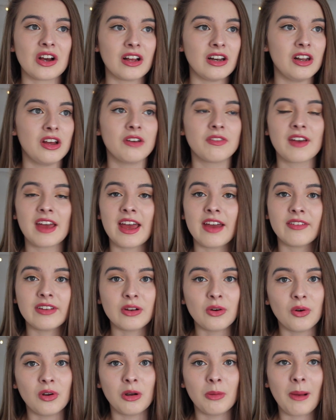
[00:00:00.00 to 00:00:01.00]
I love
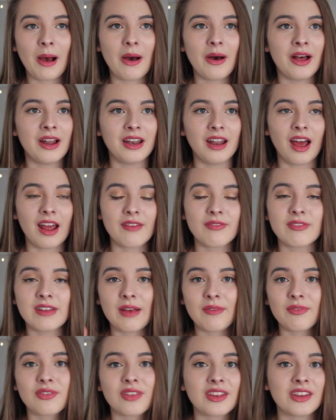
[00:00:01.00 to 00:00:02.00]
hearing all about her life and
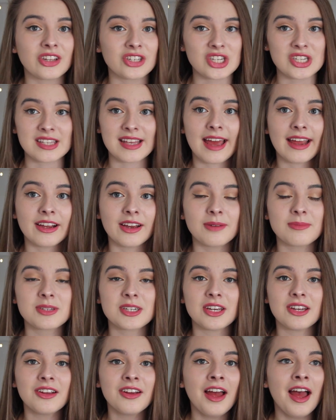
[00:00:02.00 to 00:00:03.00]
everything that she's getting up
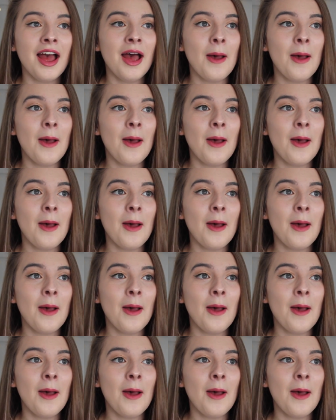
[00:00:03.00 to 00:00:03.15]
to.